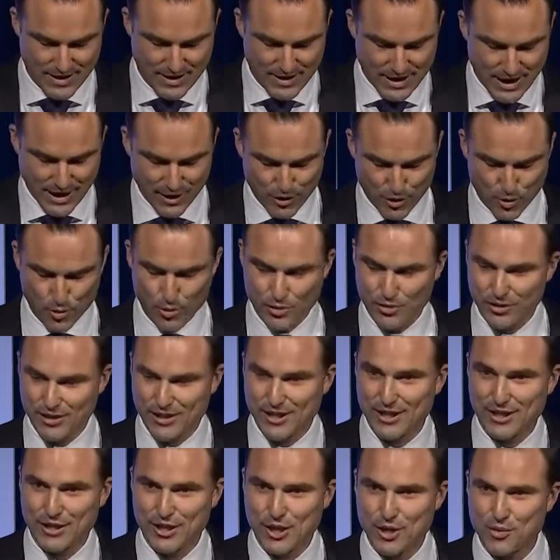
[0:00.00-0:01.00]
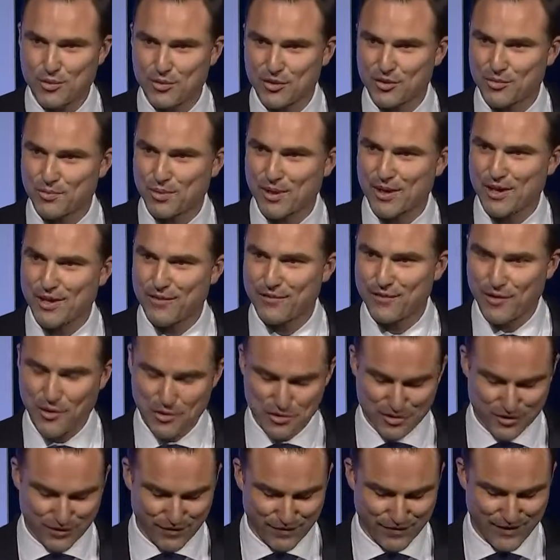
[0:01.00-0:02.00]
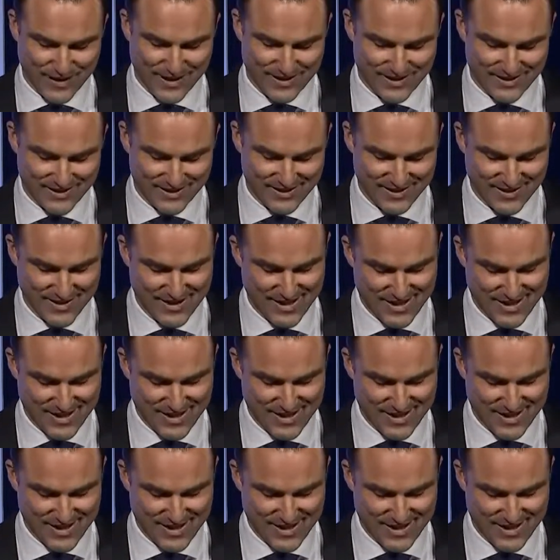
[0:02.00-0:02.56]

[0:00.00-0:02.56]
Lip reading: are Gordon Gekko-inspired vulture funds.